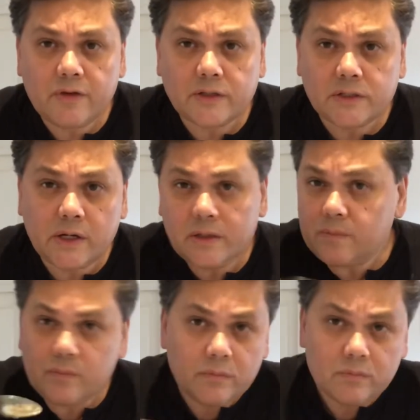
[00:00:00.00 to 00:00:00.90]
vaccinated,
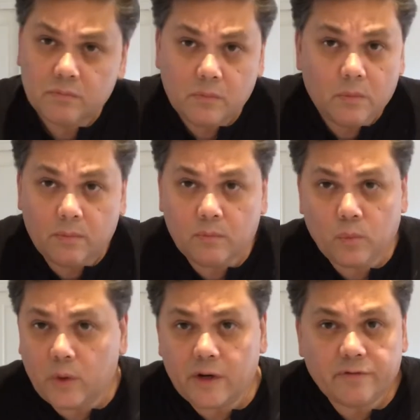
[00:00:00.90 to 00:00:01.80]

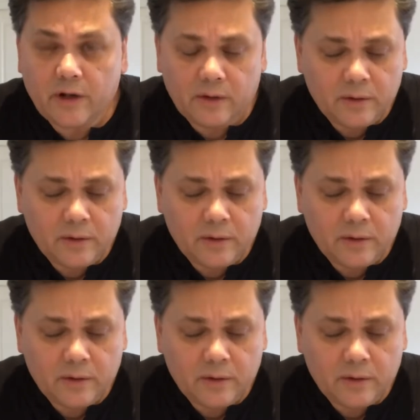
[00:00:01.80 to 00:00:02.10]
whatever.